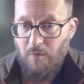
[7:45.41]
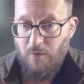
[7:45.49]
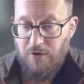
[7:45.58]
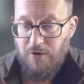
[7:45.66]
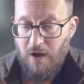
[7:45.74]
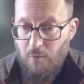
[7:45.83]
I
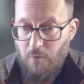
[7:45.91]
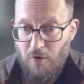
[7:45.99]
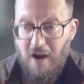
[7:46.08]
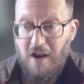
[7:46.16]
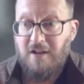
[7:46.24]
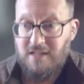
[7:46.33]
want
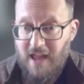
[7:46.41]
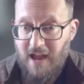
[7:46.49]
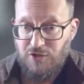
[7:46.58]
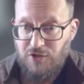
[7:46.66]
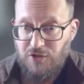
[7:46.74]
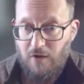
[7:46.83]
it in a
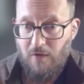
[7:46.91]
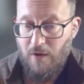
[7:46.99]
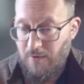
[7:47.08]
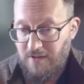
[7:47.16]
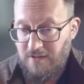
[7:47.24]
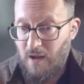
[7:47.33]
Slack channel. I
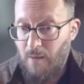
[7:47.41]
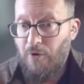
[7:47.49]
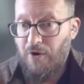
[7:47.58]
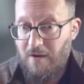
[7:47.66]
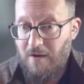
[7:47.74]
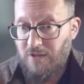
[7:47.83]
want a
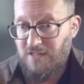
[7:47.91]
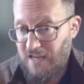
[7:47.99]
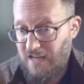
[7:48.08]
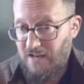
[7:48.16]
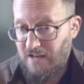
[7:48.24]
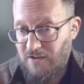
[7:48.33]
summary of
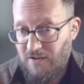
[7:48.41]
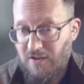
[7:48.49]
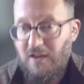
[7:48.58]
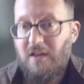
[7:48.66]
what's in it